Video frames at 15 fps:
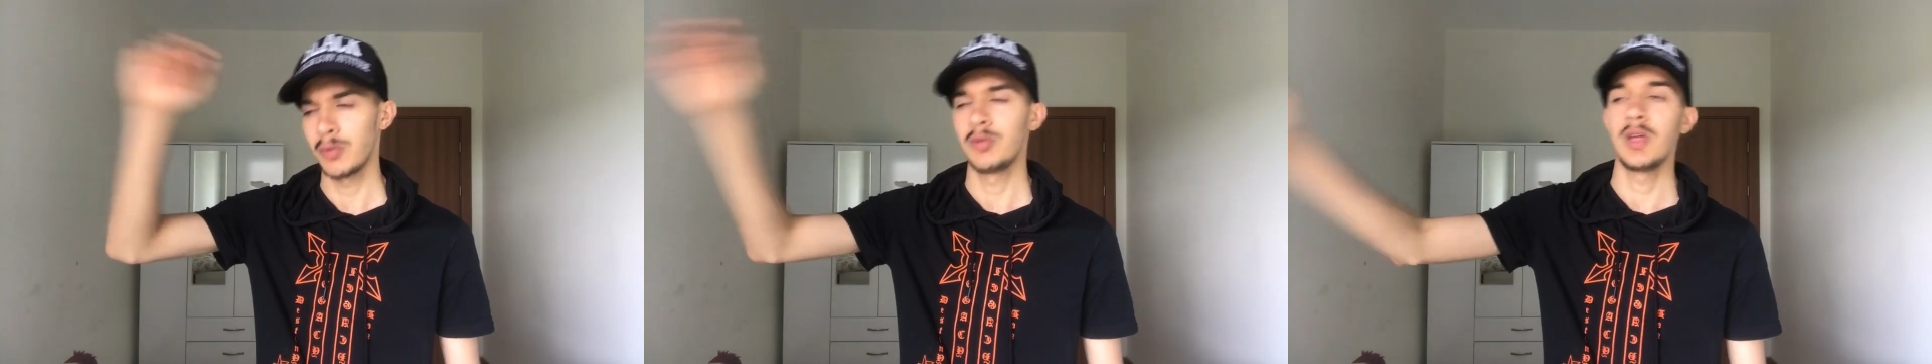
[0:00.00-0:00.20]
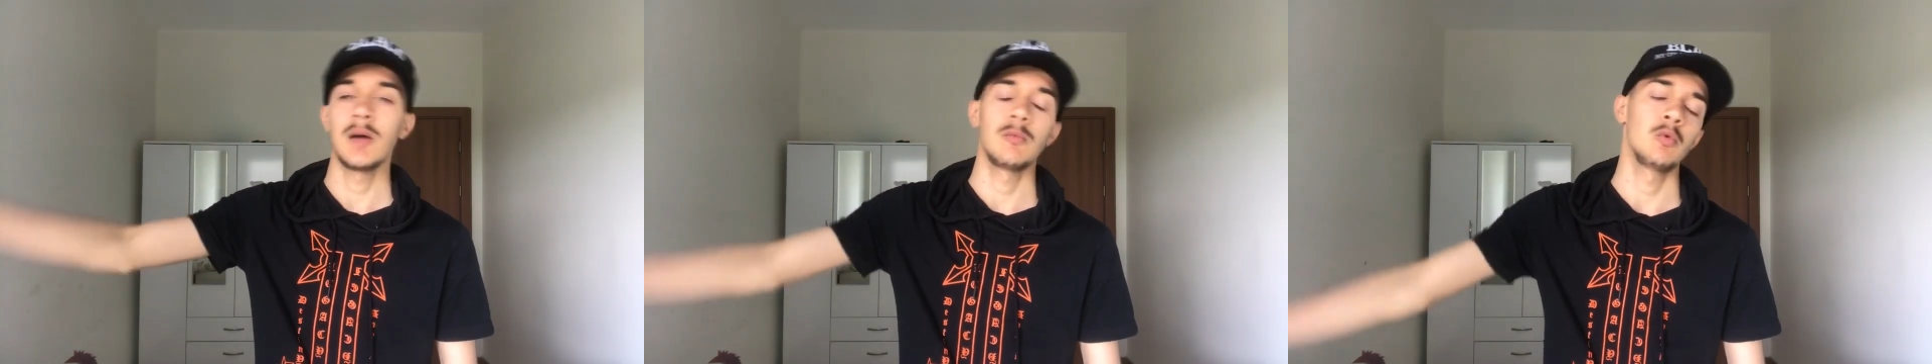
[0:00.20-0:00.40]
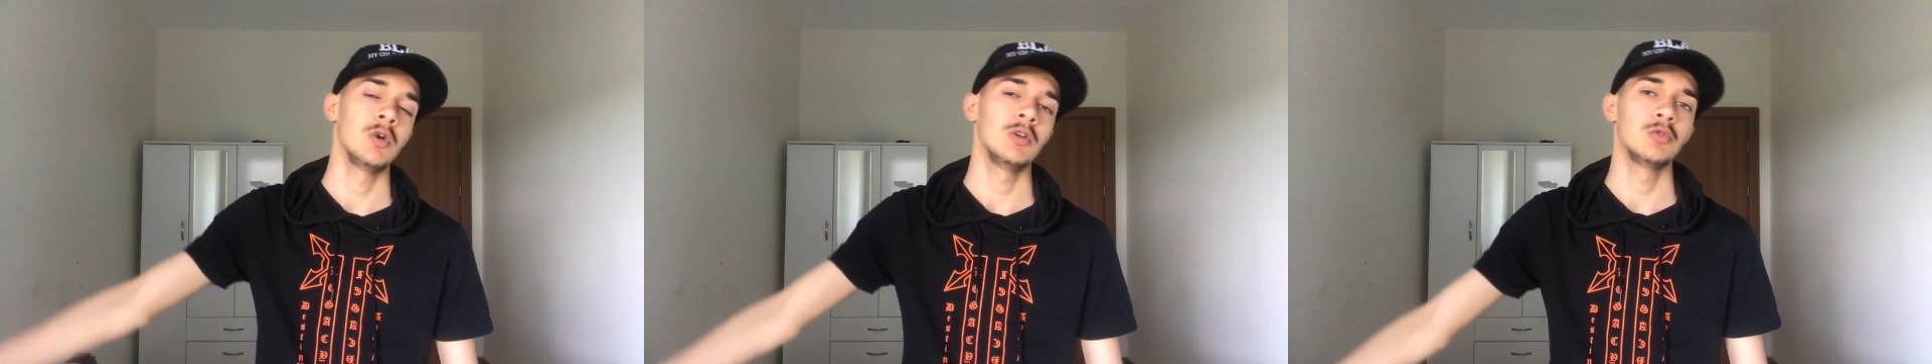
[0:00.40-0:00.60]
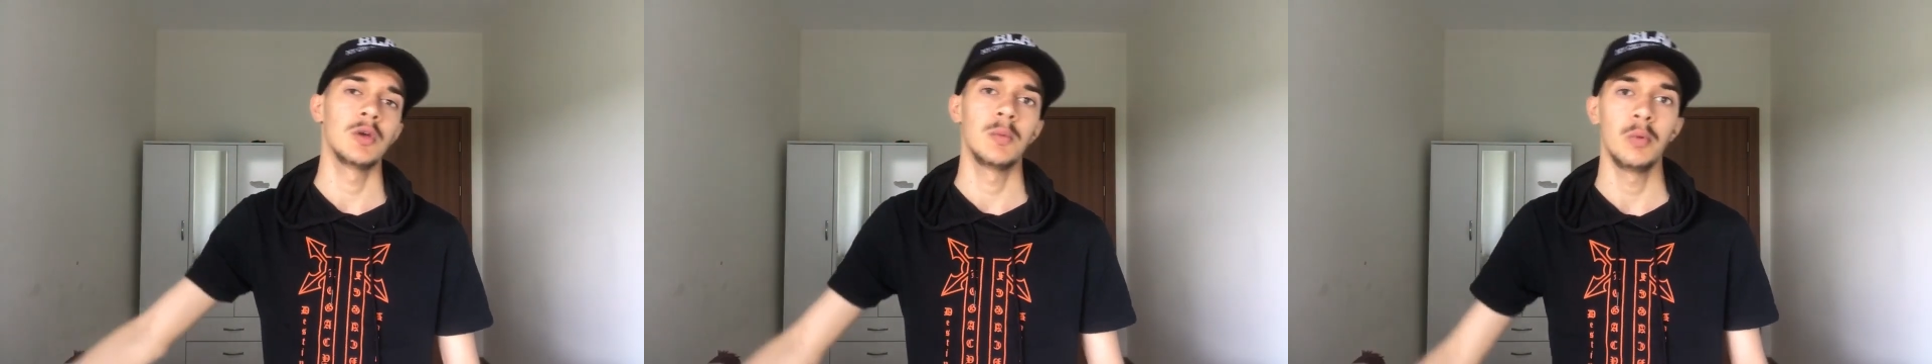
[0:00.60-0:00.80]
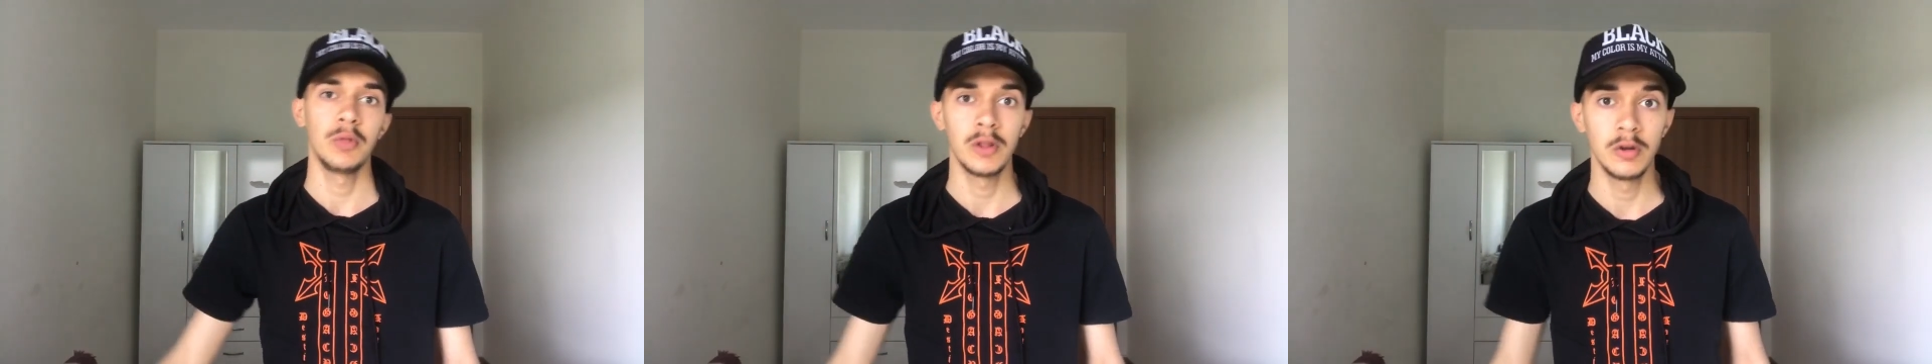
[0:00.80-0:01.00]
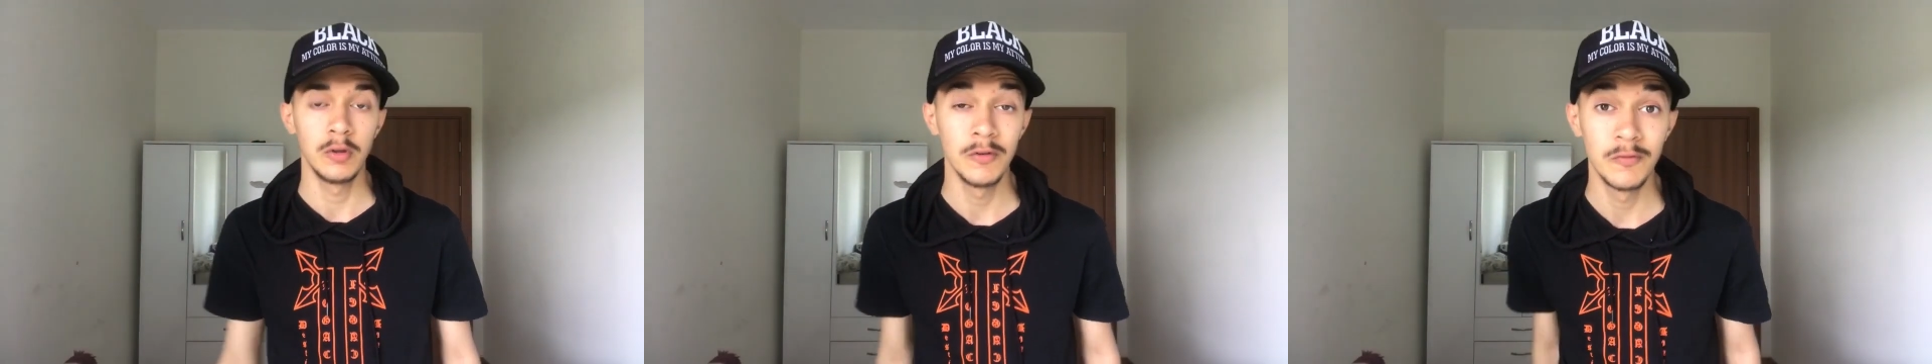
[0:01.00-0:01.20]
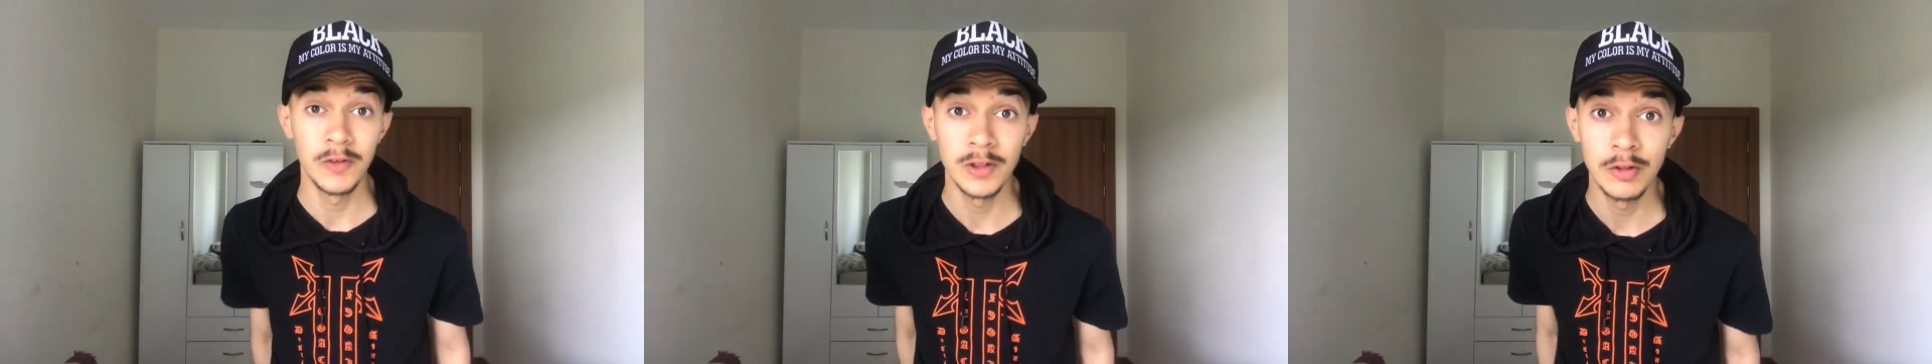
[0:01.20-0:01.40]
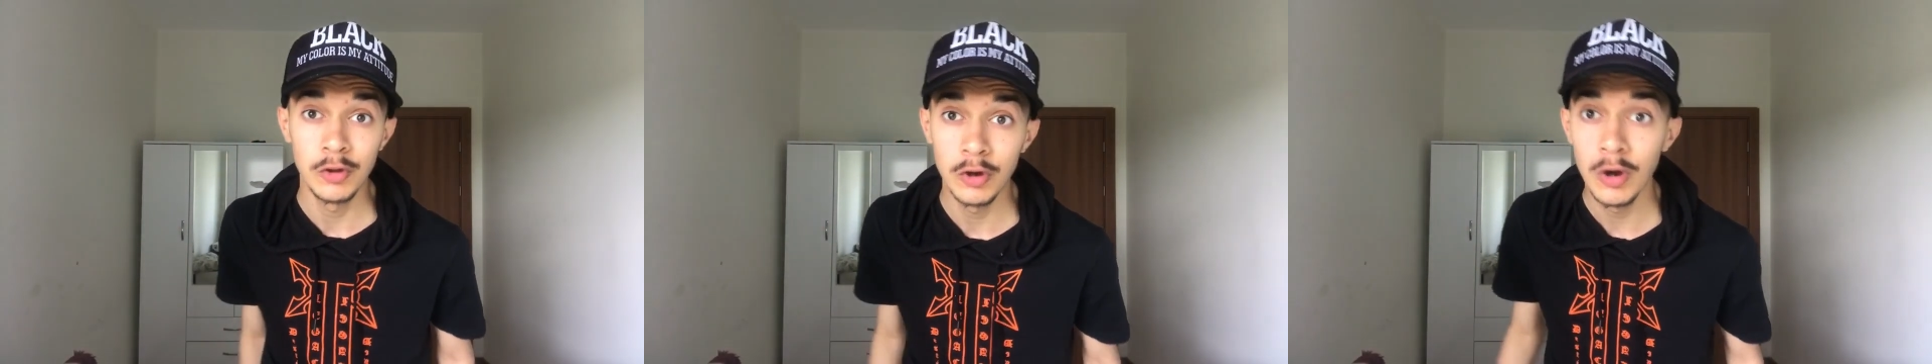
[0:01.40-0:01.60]
today I'm going to upload a new
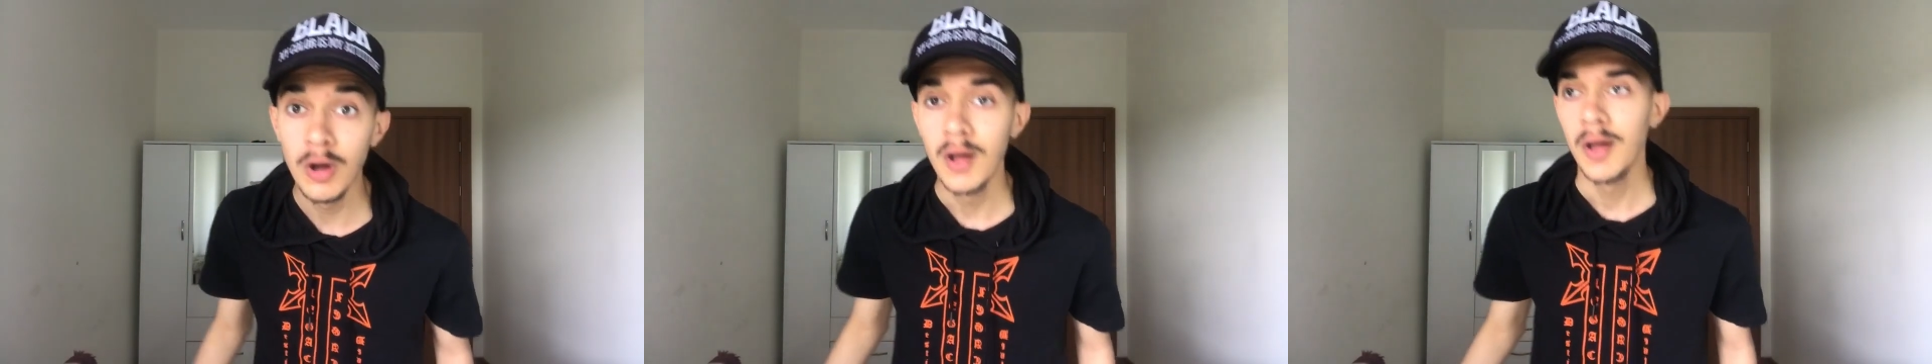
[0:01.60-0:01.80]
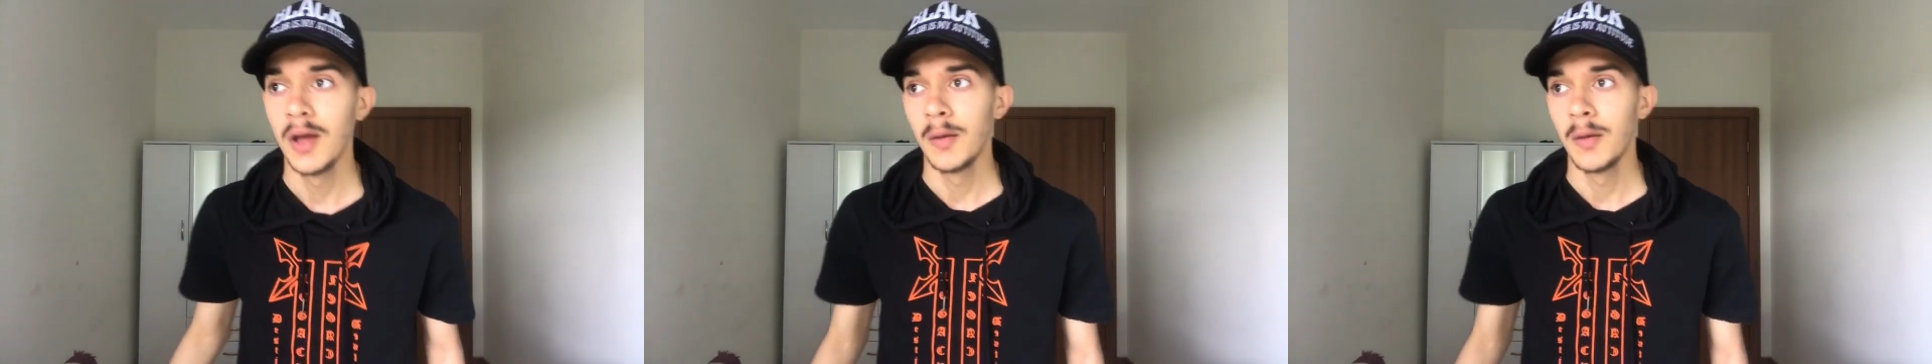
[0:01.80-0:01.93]
video,